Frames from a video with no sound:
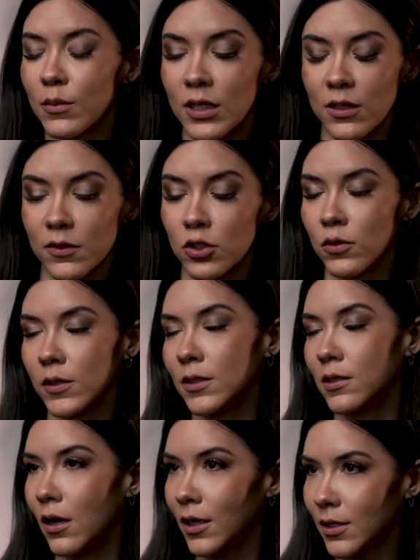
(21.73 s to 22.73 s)
Individual
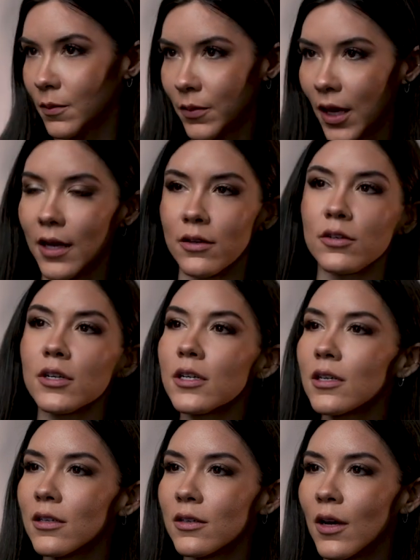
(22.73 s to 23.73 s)
is not a
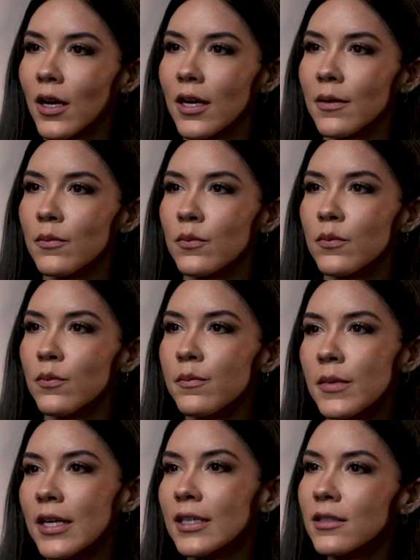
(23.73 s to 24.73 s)
competitor,
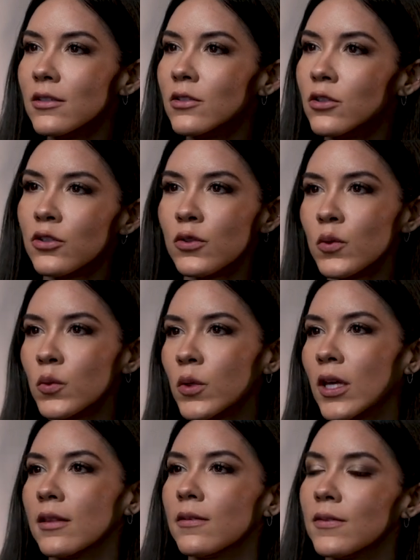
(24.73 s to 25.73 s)
into
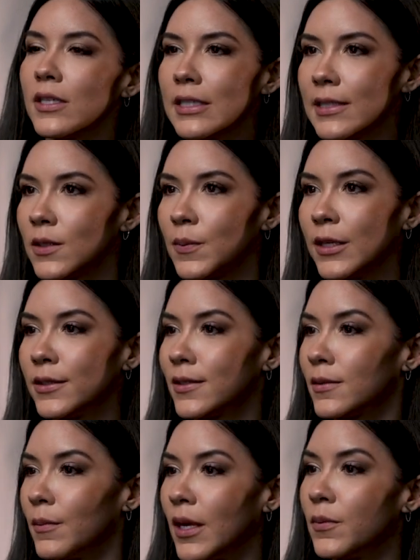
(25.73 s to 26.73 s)
like the fitness
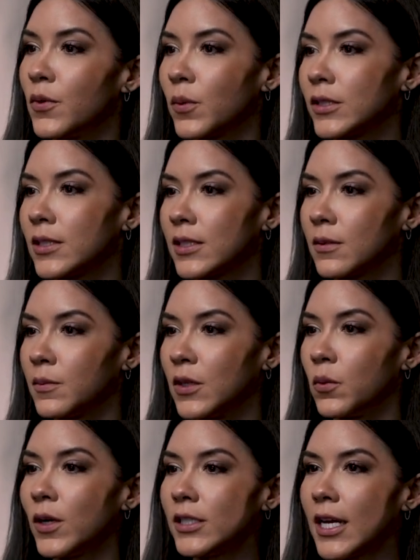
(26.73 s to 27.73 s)
space, maybe wants to
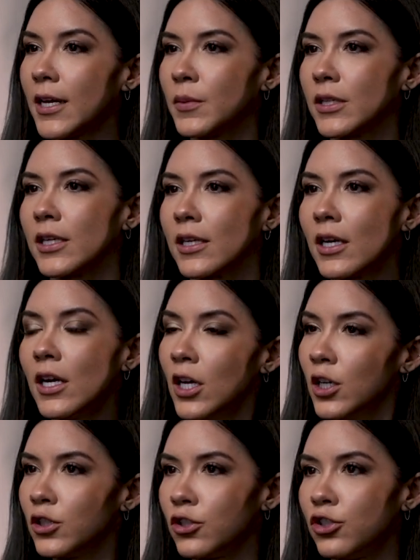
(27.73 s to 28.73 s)
compete one day, but like
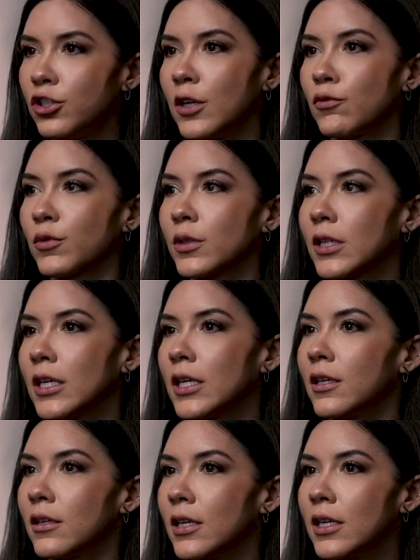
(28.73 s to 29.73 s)

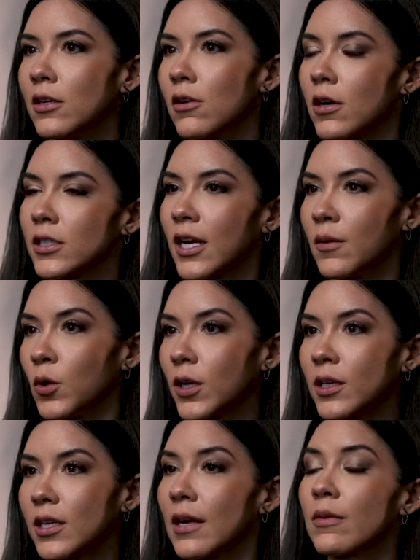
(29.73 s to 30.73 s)
generally in our time
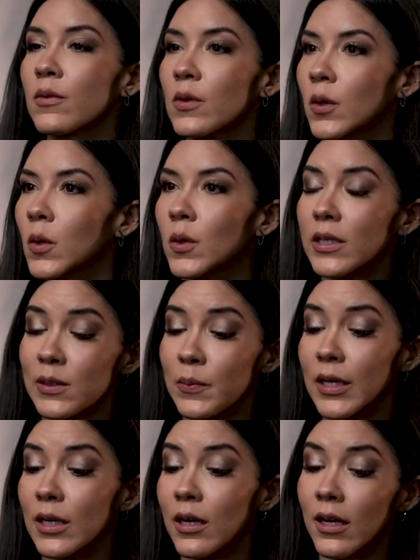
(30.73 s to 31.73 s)
working together, the goal has
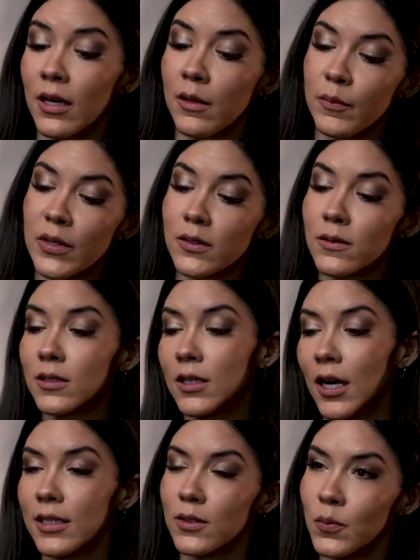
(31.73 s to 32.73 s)
been build,
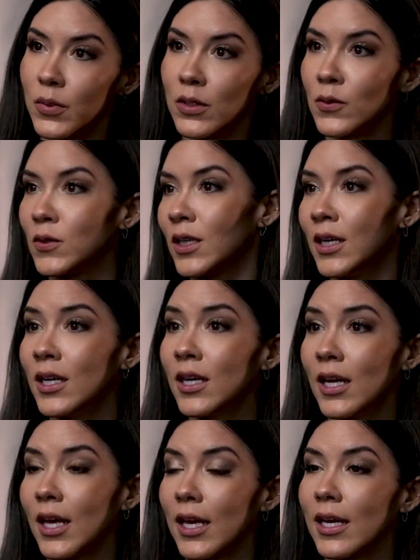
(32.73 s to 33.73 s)
cut, build.
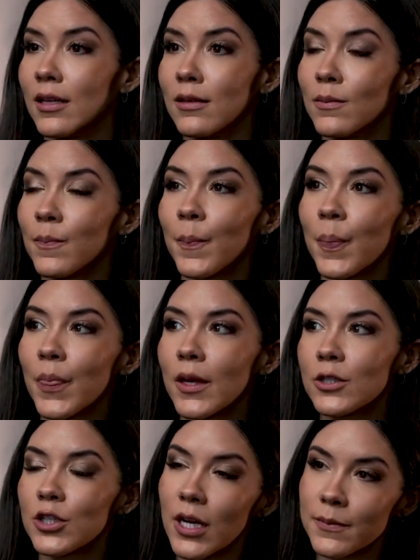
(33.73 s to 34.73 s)
And
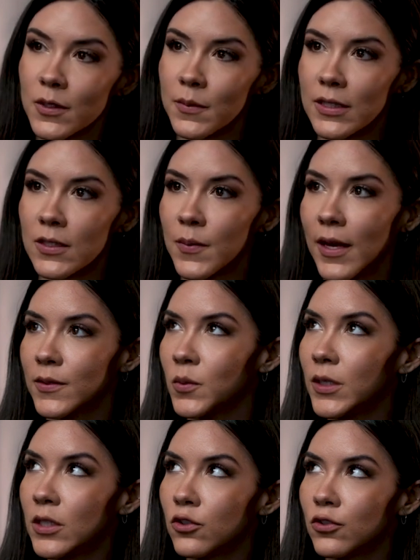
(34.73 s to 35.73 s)
she comes to me this
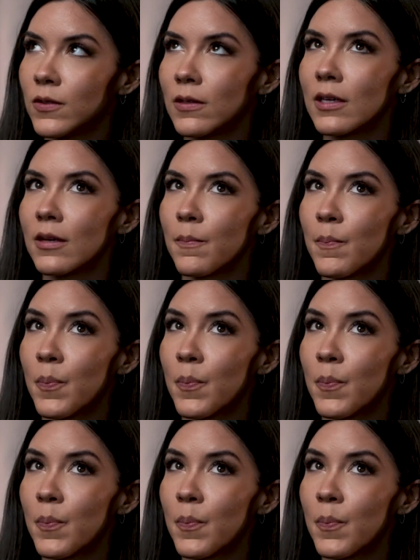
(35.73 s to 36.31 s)
past week and she's like,